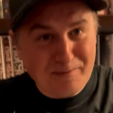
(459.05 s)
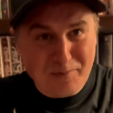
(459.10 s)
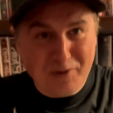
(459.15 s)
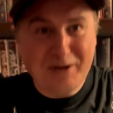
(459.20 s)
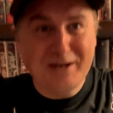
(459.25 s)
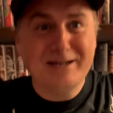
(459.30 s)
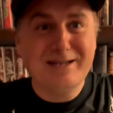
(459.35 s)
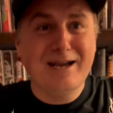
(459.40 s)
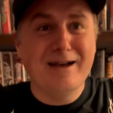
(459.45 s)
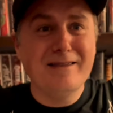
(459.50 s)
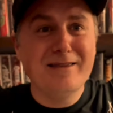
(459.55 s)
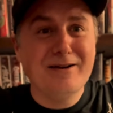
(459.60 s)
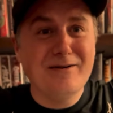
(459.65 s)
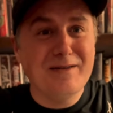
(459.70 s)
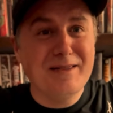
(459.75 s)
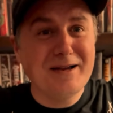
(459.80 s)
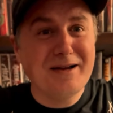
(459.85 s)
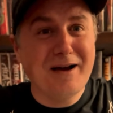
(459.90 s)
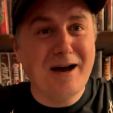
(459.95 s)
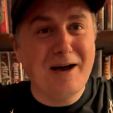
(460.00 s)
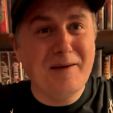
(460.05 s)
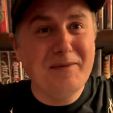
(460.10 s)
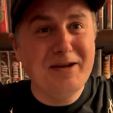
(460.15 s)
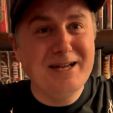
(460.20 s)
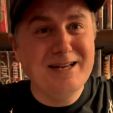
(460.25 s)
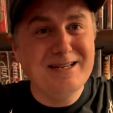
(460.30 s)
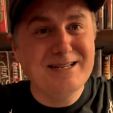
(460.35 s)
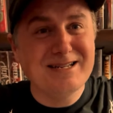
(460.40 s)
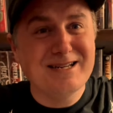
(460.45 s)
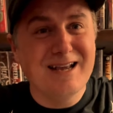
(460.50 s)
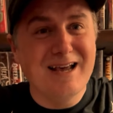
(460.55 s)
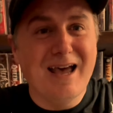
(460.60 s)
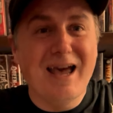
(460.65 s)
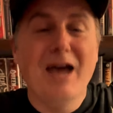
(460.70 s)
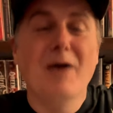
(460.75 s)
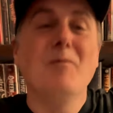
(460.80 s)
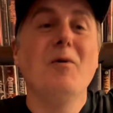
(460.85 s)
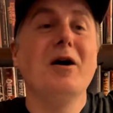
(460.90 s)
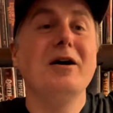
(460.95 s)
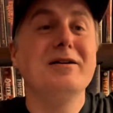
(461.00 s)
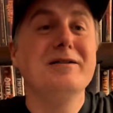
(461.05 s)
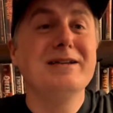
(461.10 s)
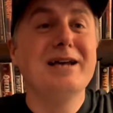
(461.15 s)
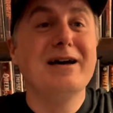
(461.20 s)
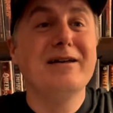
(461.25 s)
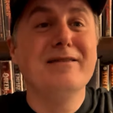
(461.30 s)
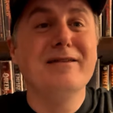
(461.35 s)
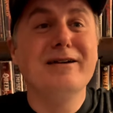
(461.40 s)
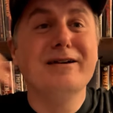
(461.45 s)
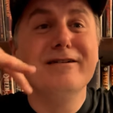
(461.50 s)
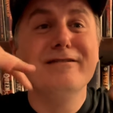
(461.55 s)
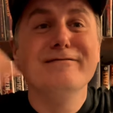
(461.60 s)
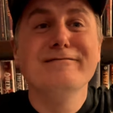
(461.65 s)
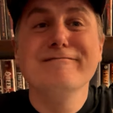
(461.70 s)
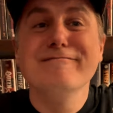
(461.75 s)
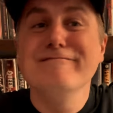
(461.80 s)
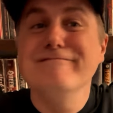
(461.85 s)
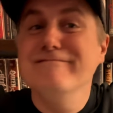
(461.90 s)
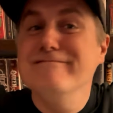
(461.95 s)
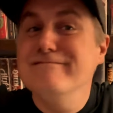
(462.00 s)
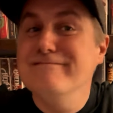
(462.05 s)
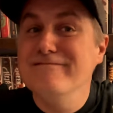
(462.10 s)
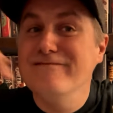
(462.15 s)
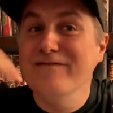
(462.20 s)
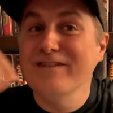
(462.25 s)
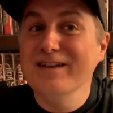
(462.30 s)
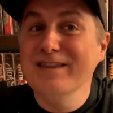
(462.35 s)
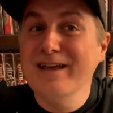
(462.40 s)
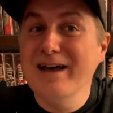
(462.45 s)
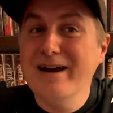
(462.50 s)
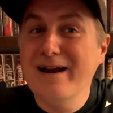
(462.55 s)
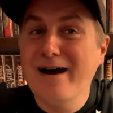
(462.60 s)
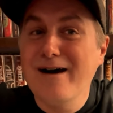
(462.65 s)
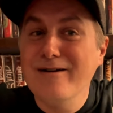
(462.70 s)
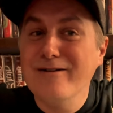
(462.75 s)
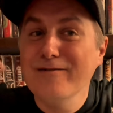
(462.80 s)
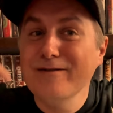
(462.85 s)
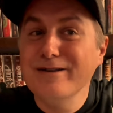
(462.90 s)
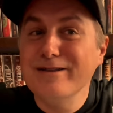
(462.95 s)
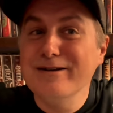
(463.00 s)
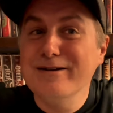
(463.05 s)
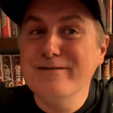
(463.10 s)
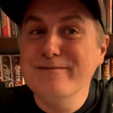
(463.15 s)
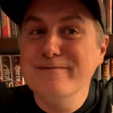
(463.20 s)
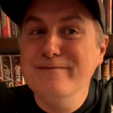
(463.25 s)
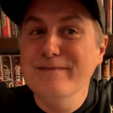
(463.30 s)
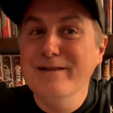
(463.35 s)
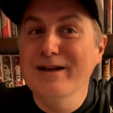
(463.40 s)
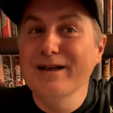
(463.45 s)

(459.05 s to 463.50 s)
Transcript: Put it down there in the comments, and while you're down there, feed that algorithm